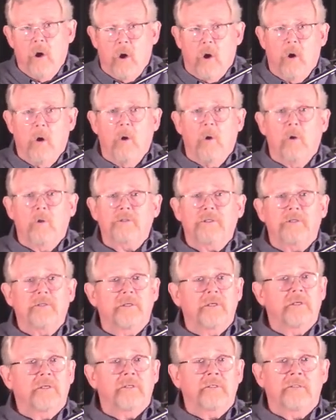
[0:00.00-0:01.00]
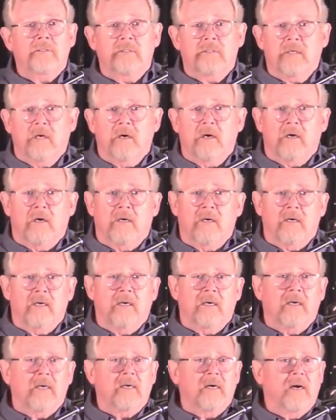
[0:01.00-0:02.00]
Hold it in
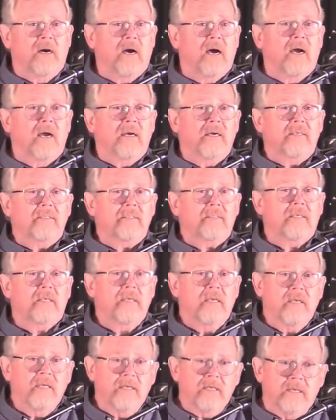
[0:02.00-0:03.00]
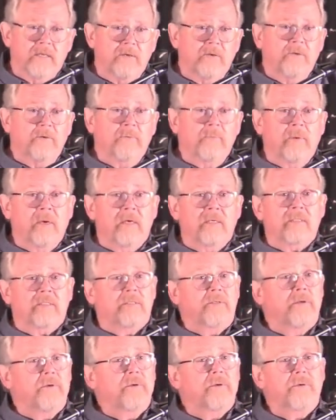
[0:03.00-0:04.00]
your heart. You
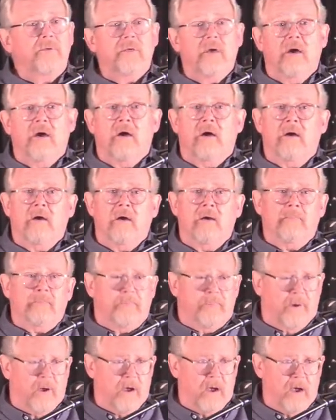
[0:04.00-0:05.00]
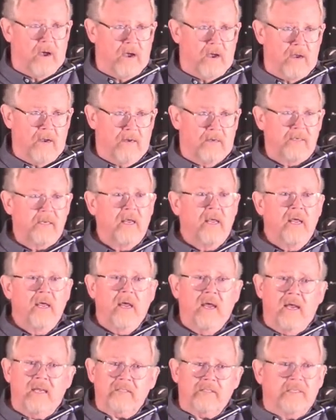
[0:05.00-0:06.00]
must do your part
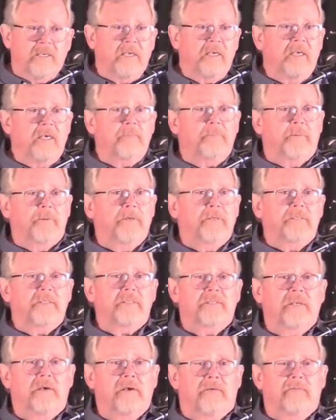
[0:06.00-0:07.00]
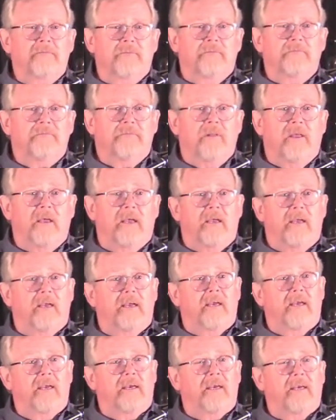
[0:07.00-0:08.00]
as keepers of the
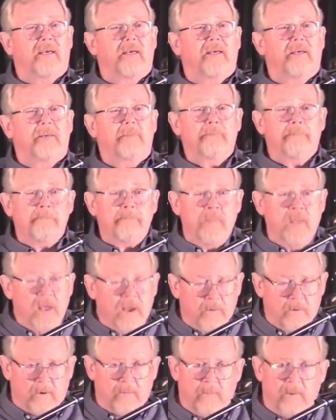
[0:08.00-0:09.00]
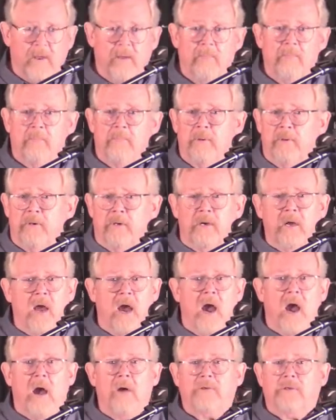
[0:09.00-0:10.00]
flame. Remember
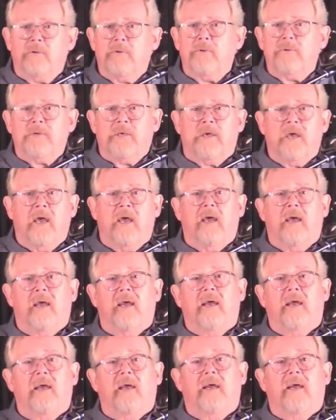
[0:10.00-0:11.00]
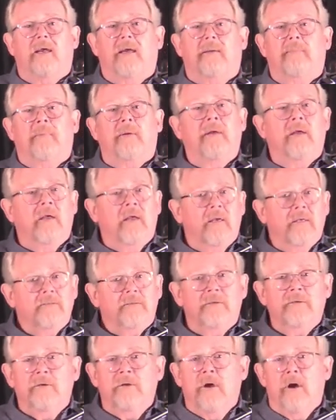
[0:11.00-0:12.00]
how you came
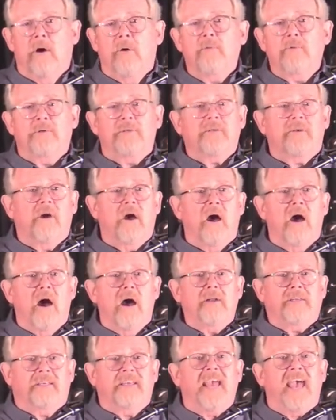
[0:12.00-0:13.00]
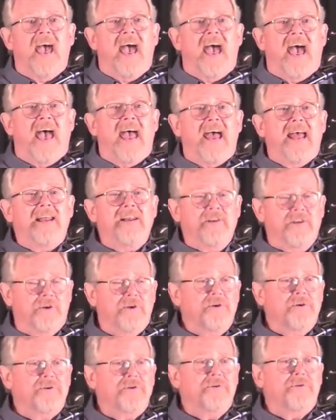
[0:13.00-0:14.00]
to know what God can
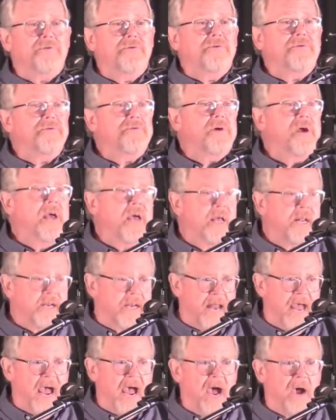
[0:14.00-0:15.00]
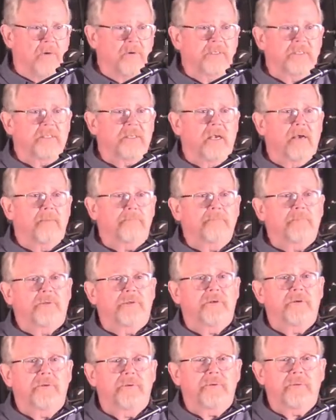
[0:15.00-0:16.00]
do. Now it's up
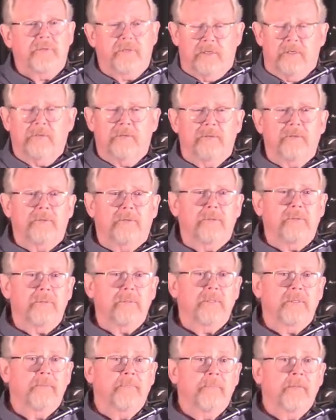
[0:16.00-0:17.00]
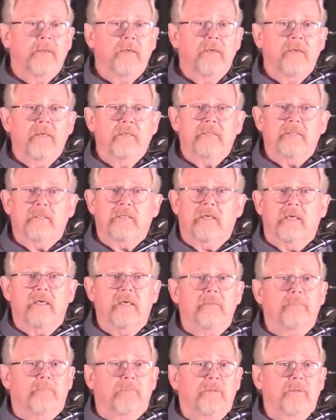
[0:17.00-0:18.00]
to you to
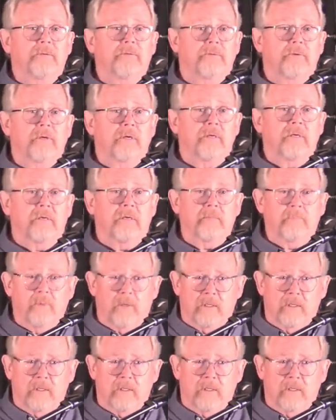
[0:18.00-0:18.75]
keep the dream